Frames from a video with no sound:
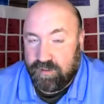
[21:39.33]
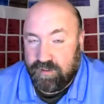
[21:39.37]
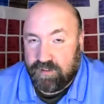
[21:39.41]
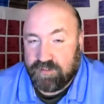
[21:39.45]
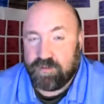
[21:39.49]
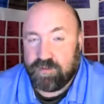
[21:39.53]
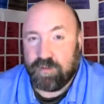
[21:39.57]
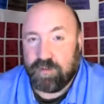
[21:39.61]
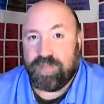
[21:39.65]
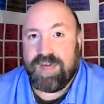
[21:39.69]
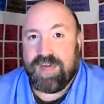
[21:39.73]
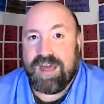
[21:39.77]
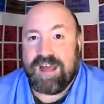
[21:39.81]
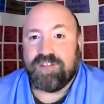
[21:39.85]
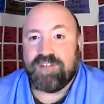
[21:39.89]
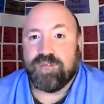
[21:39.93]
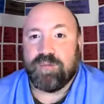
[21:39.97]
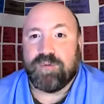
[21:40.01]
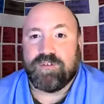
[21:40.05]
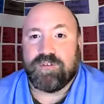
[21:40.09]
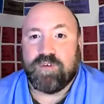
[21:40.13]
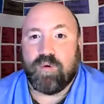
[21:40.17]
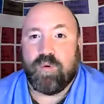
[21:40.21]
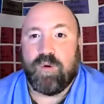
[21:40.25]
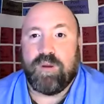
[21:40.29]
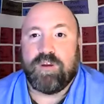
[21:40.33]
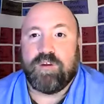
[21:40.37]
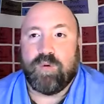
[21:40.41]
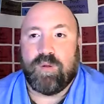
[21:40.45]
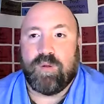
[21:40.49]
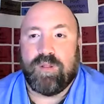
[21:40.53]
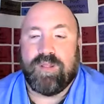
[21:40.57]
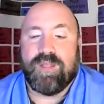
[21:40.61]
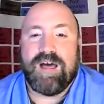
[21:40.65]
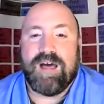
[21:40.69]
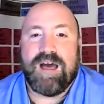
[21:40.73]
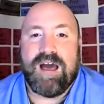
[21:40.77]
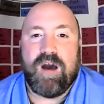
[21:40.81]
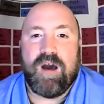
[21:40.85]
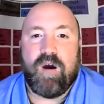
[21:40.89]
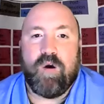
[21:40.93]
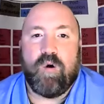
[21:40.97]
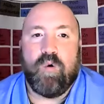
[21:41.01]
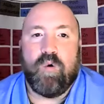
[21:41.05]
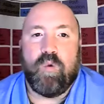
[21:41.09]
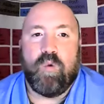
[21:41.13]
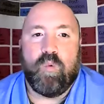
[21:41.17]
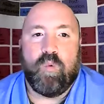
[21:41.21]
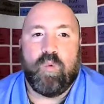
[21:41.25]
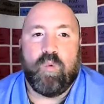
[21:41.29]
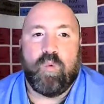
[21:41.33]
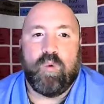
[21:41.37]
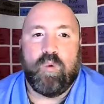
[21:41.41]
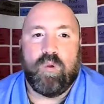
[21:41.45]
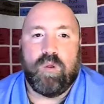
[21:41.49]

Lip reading: And so that's what's going to allow